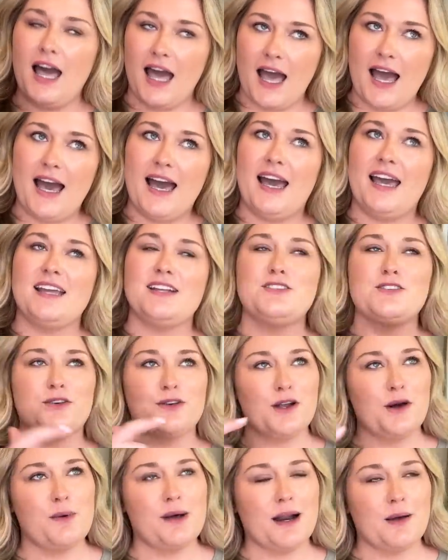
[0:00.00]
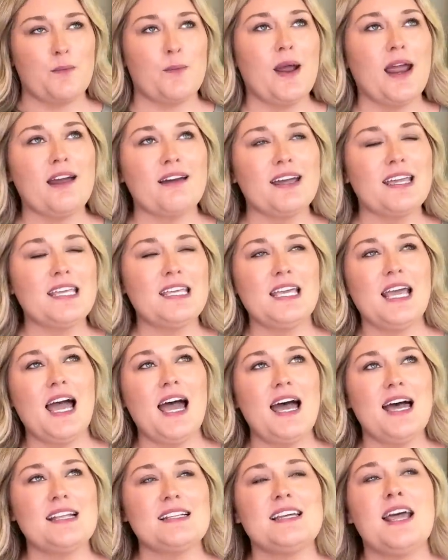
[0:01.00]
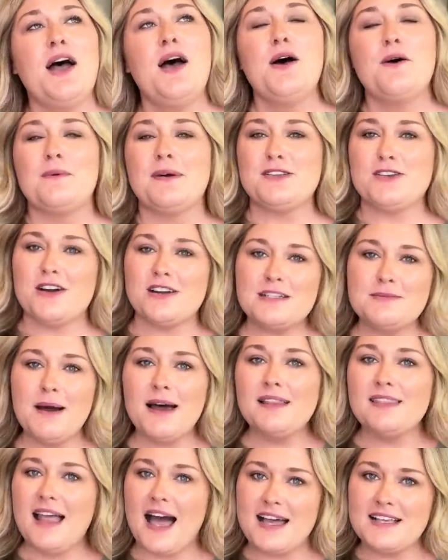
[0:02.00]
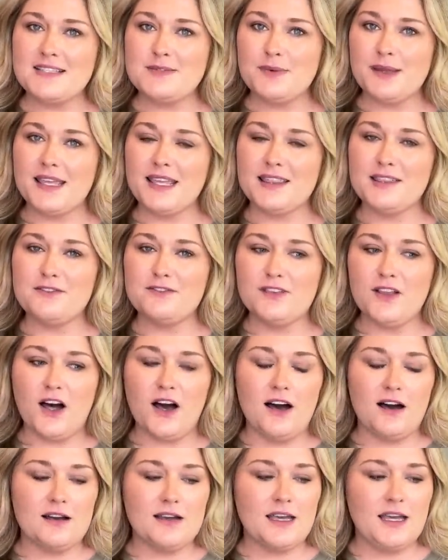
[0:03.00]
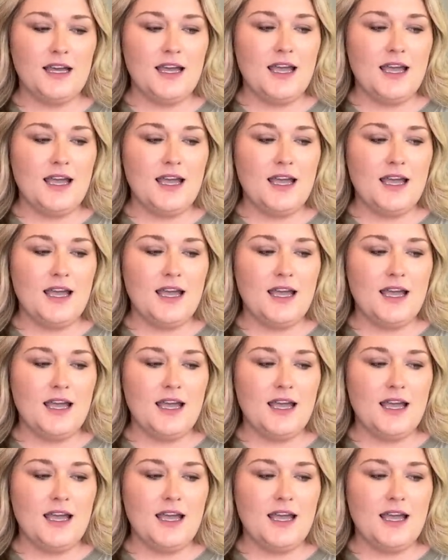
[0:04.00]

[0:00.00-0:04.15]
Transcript: I don't know what I'm wearing yet. We talked about last week in the vlog,